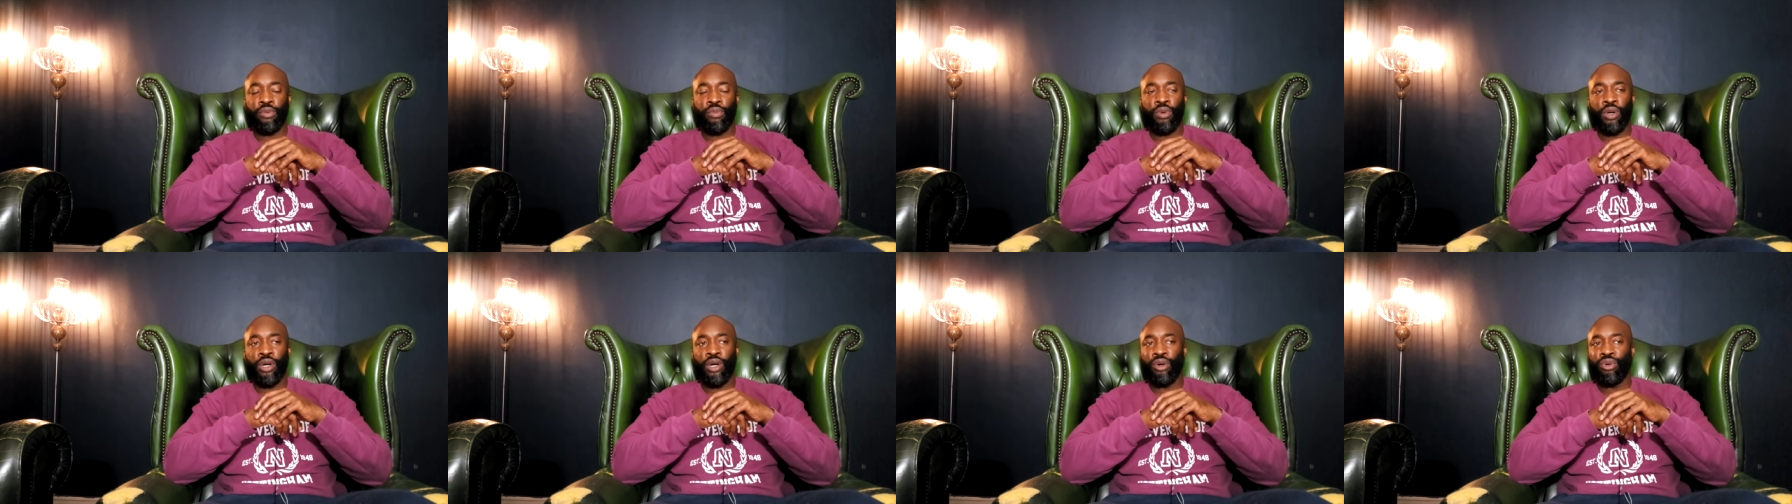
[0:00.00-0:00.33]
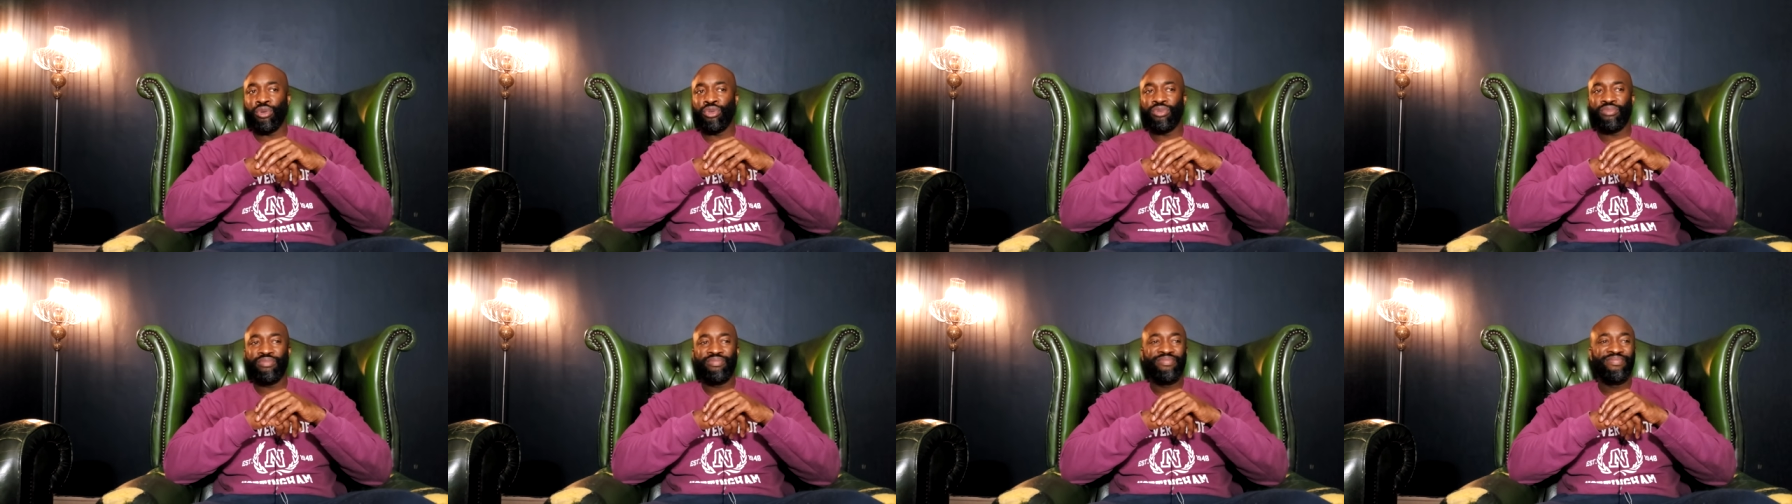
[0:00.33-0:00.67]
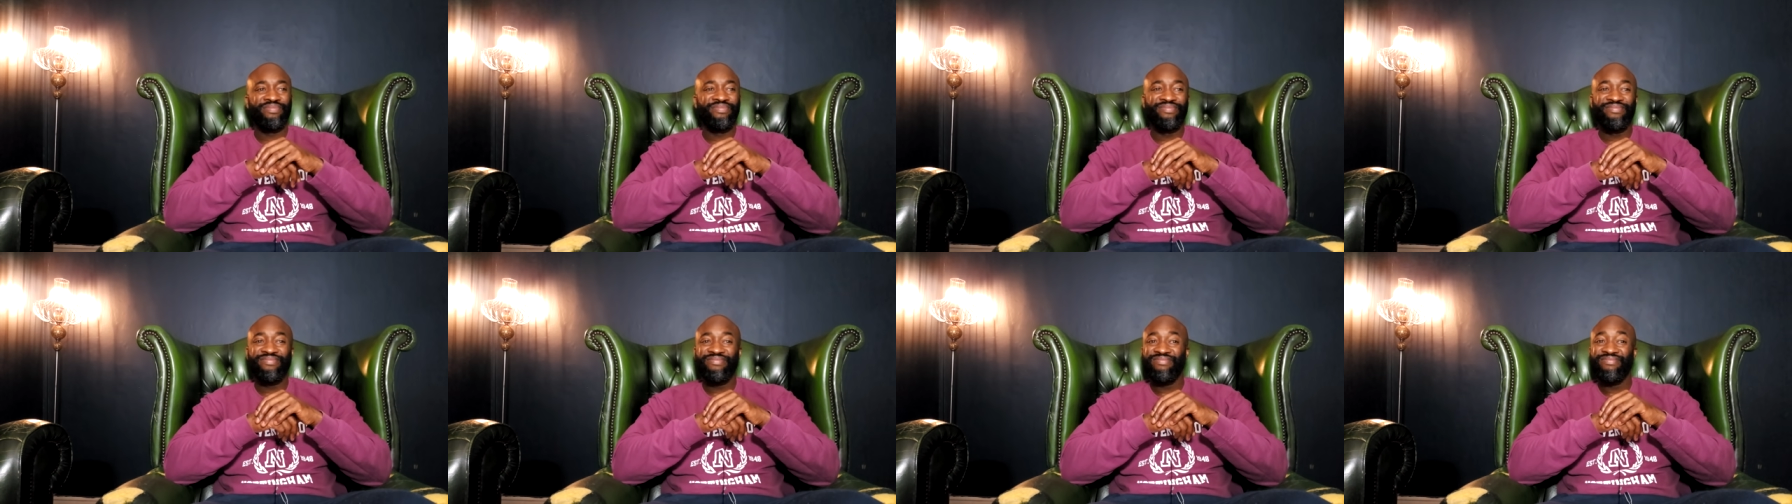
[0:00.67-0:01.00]
world.
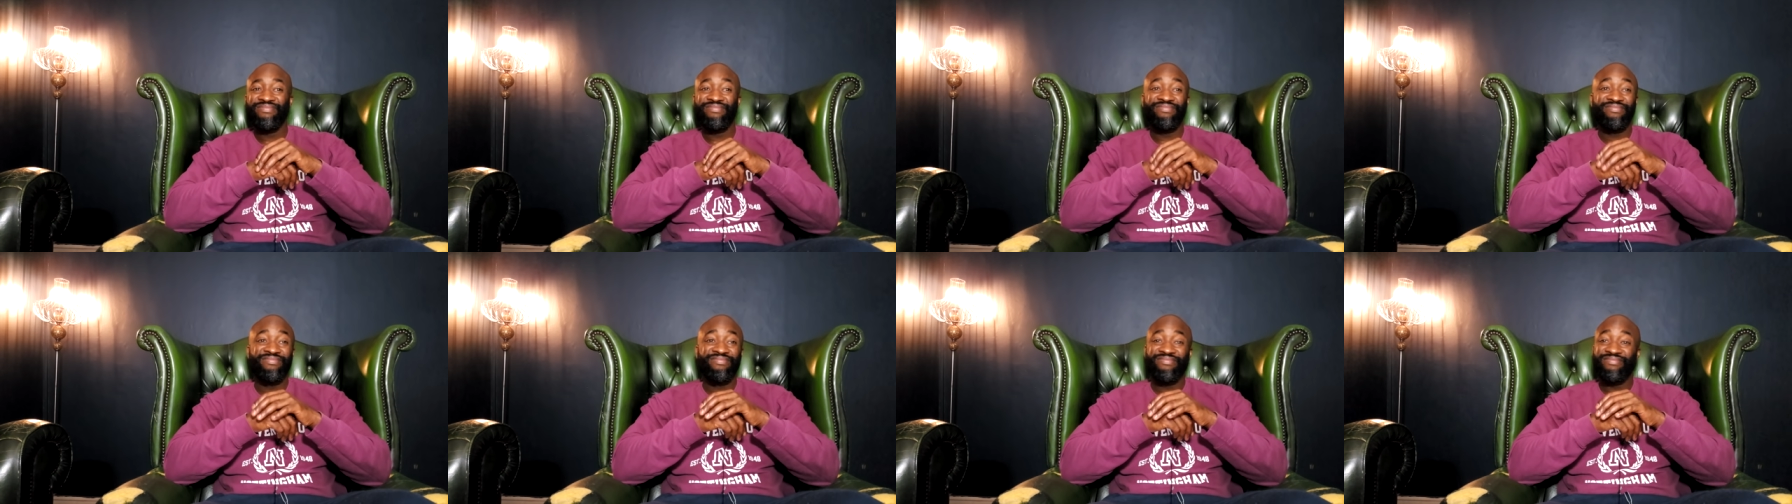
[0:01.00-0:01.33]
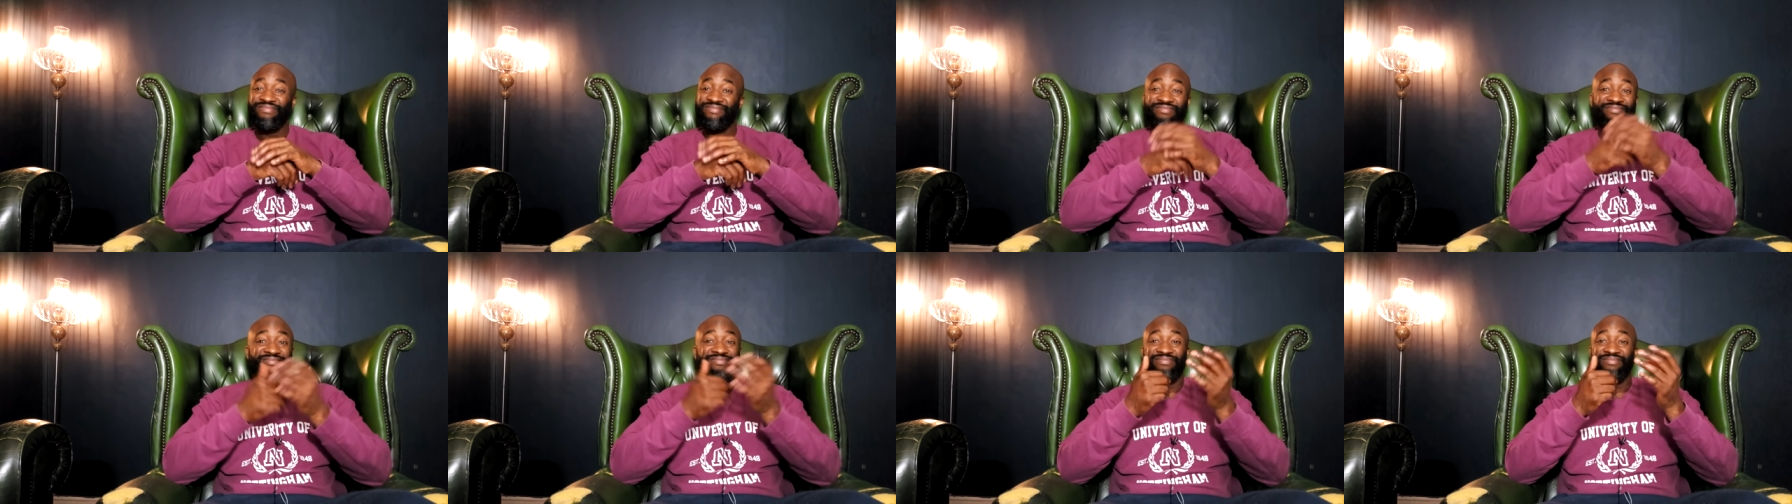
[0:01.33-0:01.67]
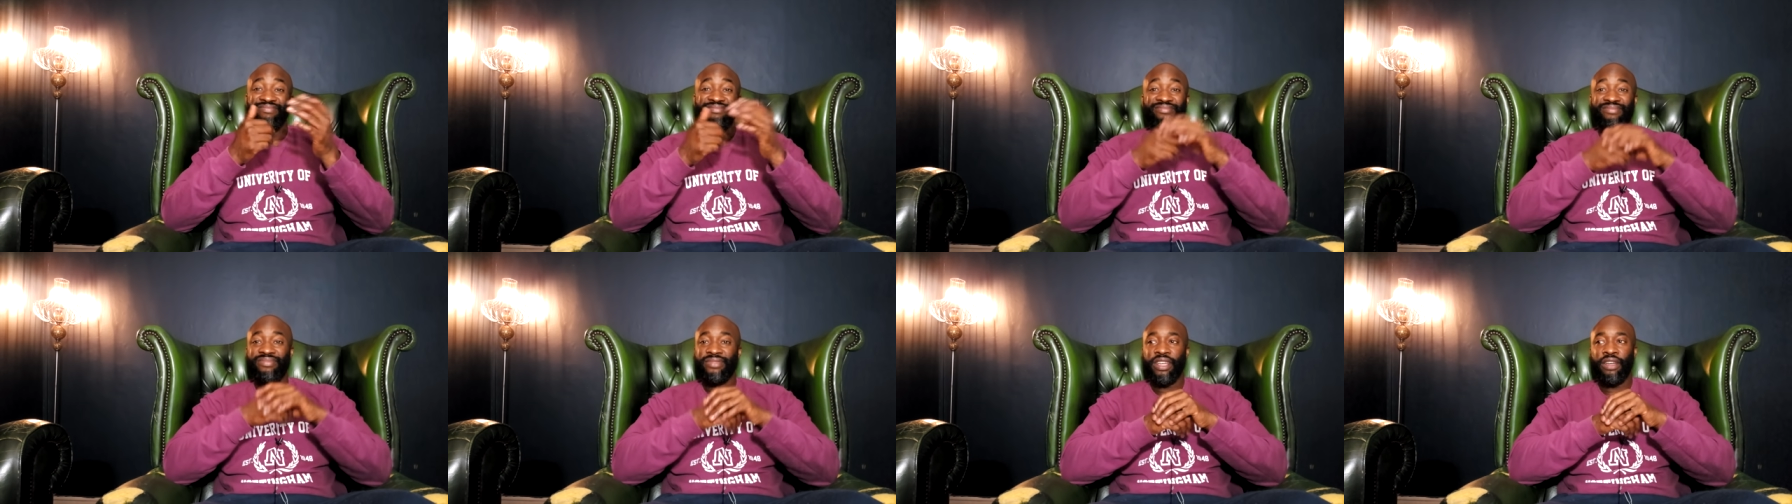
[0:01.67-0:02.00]

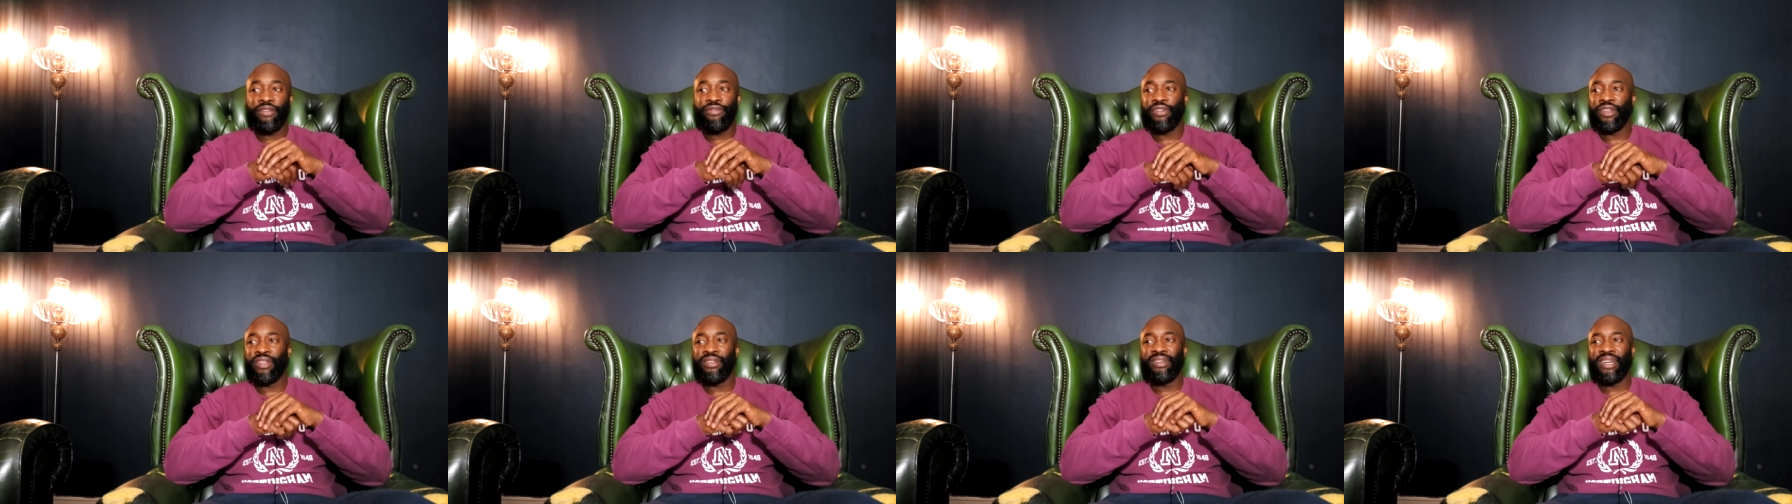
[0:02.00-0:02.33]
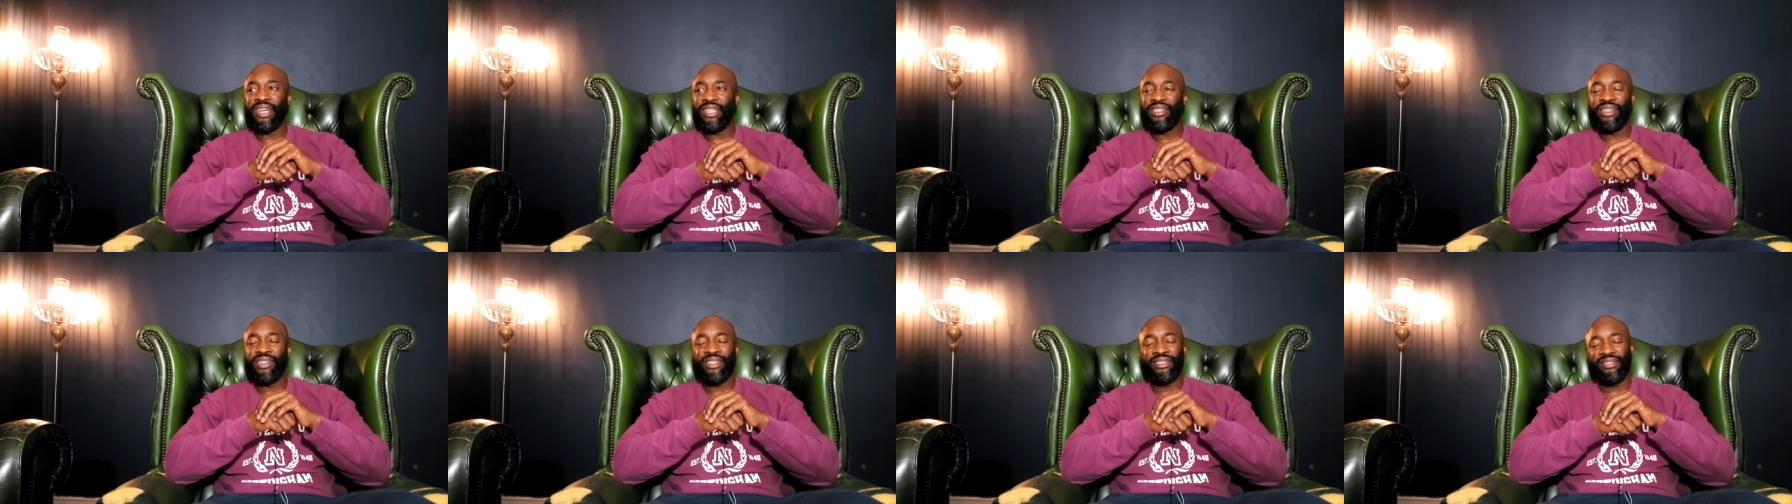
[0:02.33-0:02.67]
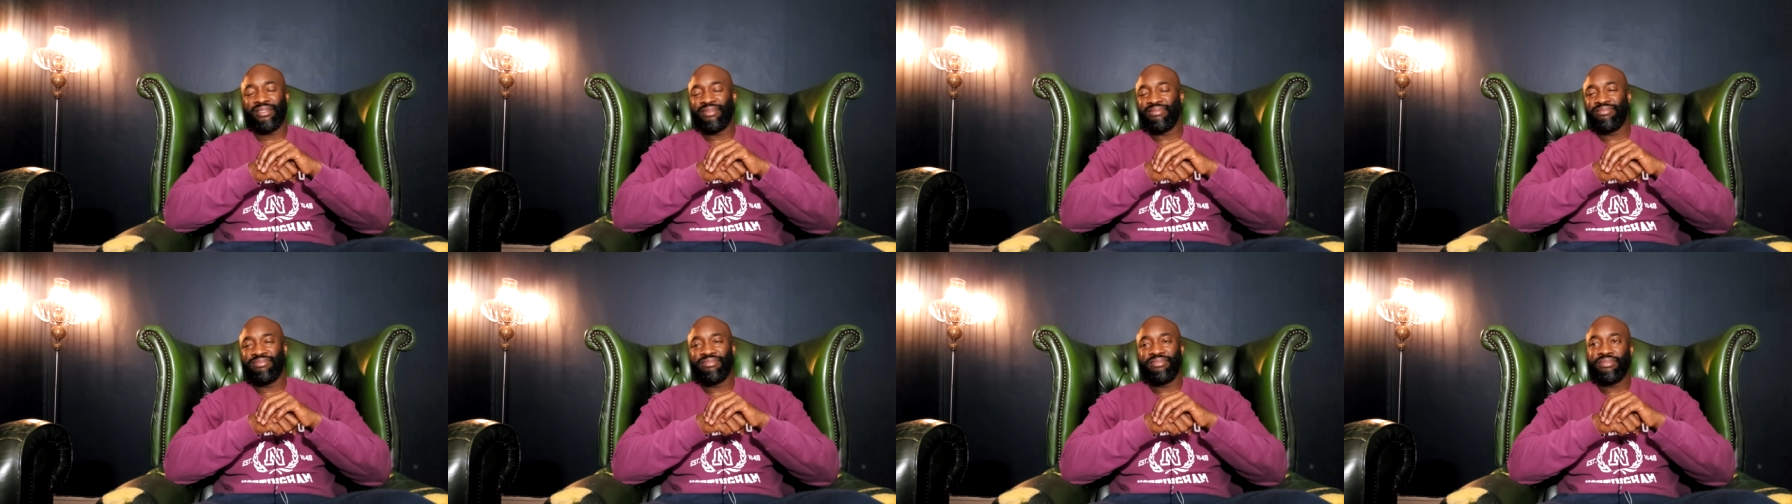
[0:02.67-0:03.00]
I think I don't,